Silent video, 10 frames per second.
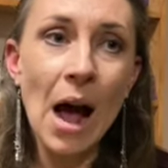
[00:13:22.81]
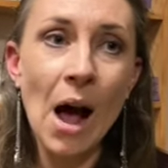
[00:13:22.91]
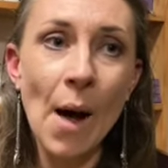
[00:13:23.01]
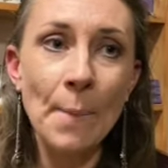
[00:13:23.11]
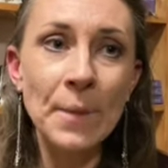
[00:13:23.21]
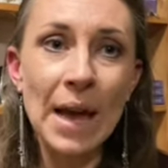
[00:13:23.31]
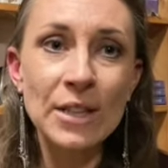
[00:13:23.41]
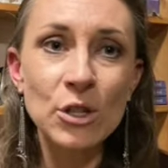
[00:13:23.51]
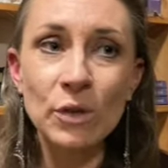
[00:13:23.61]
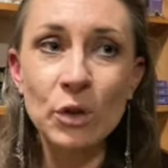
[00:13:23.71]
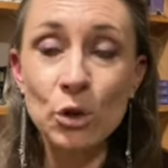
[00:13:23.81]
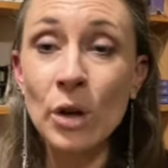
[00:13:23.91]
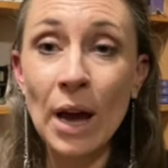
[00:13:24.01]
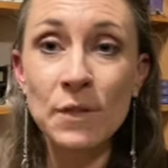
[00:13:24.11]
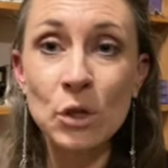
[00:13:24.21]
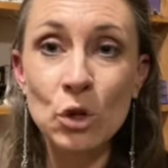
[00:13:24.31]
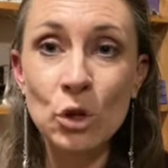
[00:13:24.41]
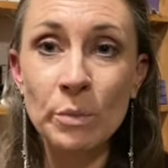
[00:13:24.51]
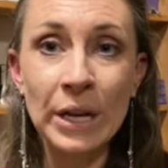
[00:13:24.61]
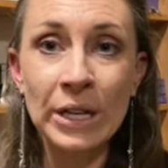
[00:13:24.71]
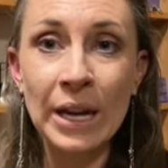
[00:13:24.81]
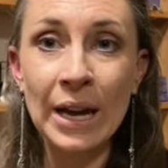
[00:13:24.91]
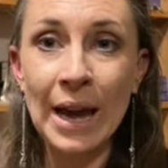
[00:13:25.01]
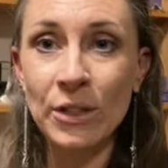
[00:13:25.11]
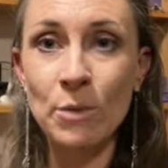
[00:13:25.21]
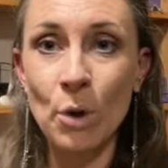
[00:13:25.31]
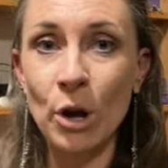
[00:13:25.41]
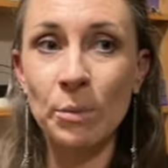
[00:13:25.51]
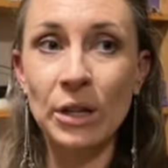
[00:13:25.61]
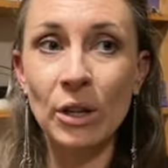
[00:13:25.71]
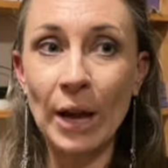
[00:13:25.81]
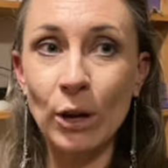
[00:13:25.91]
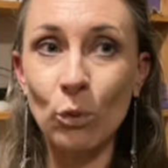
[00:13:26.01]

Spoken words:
So if you do have social media at the moment, like,